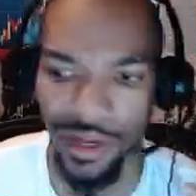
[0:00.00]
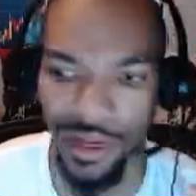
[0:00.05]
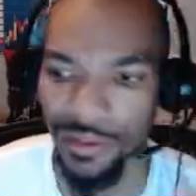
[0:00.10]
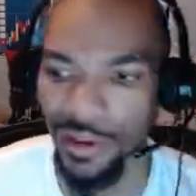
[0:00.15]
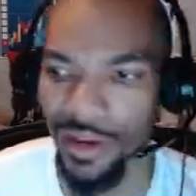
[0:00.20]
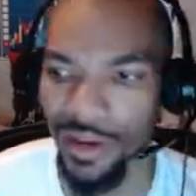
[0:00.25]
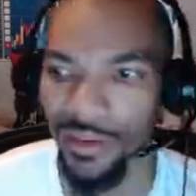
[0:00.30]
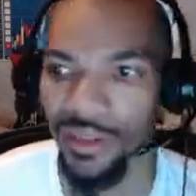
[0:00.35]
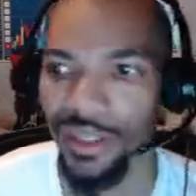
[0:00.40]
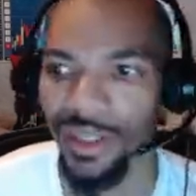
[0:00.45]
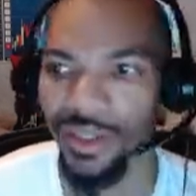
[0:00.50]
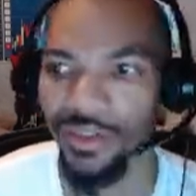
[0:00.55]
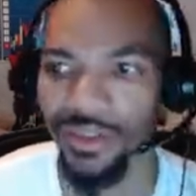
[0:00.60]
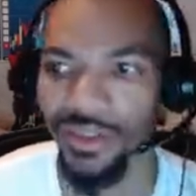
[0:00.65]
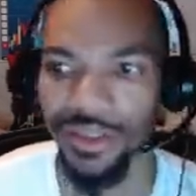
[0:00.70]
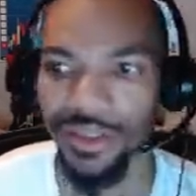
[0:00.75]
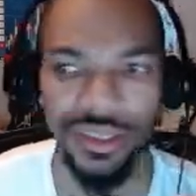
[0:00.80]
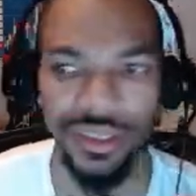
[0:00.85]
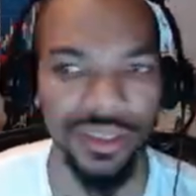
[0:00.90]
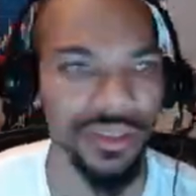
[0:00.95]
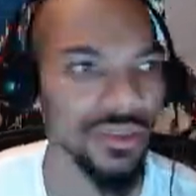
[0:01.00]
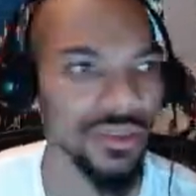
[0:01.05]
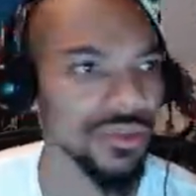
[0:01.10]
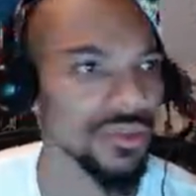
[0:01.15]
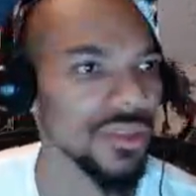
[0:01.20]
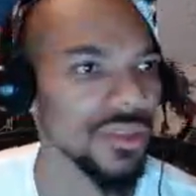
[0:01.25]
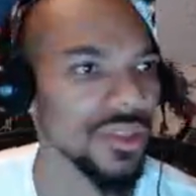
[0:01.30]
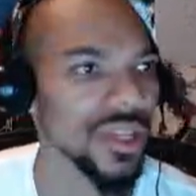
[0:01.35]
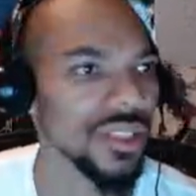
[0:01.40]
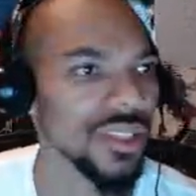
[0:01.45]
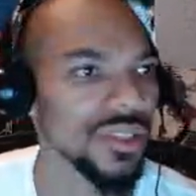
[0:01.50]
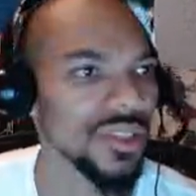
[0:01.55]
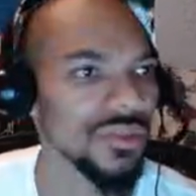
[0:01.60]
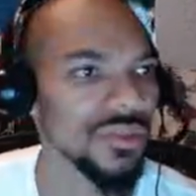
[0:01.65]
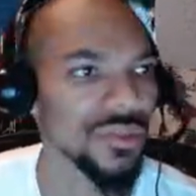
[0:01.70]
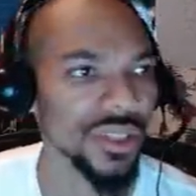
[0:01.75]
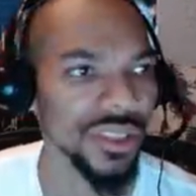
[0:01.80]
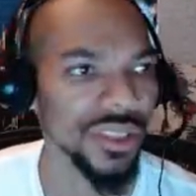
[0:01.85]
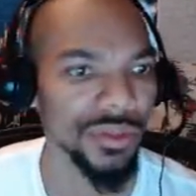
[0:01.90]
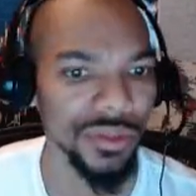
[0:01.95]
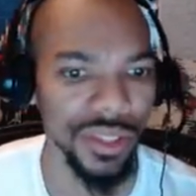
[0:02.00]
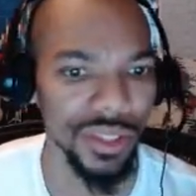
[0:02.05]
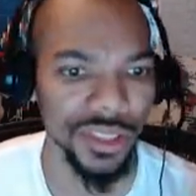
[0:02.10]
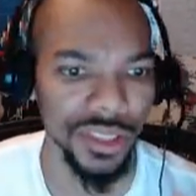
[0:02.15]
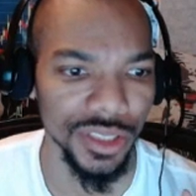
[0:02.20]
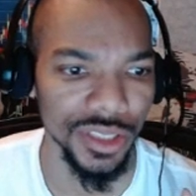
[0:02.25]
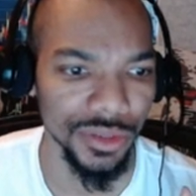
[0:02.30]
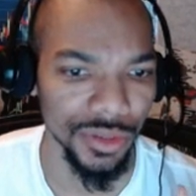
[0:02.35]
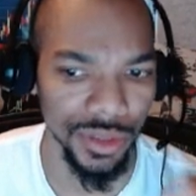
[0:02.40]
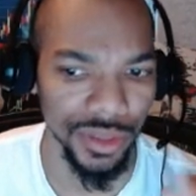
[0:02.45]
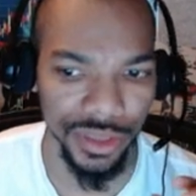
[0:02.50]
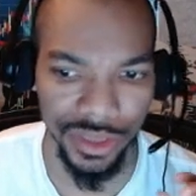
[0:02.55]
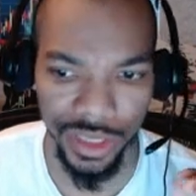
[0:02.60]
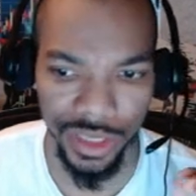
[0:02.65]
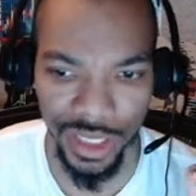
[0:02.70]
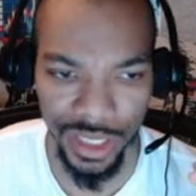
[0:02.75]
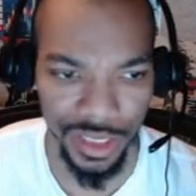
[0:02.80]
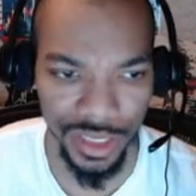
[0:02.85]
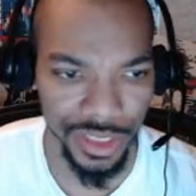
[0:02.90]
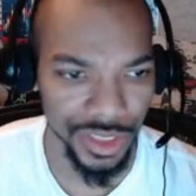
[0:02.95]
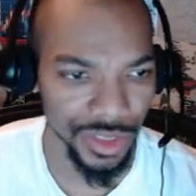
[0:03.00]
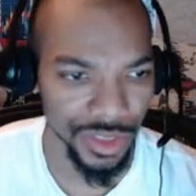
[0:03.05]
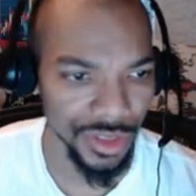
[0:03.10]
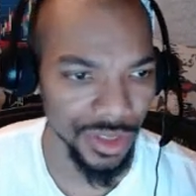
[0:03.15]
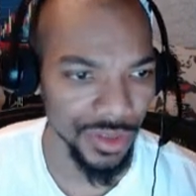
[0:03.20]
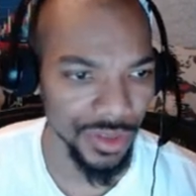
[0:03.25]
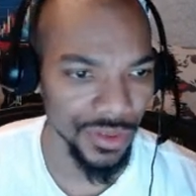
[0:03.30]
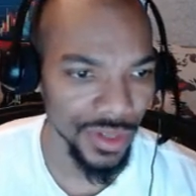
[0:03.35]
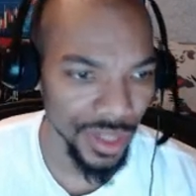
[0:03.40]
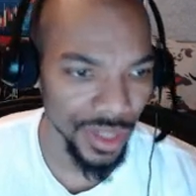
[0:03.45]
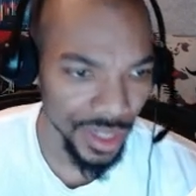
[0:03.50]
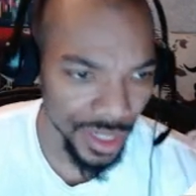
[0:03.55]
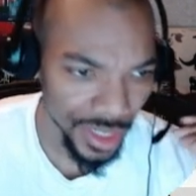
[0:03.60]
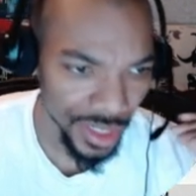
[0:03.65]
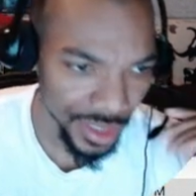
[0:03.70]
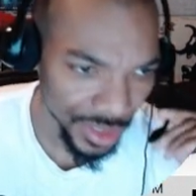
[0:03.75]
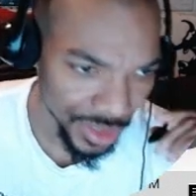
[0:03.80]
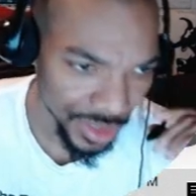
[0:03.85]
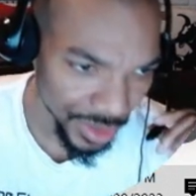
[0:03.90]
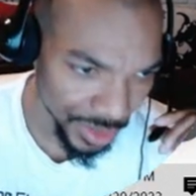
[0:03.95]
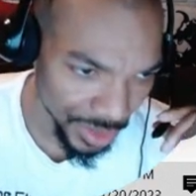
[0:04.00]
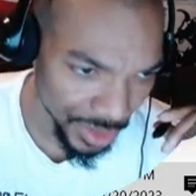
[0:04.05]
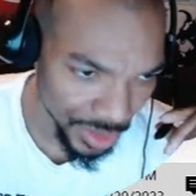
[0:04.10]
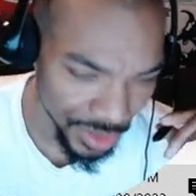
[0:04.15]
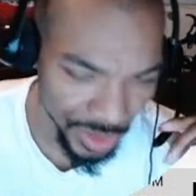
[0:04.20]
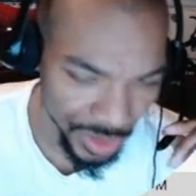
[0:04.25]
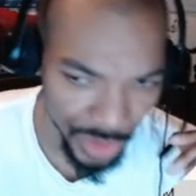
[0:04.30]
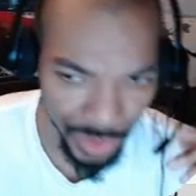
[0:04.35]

I'm not really going to go through that too much, but I just wanted to kind of shows you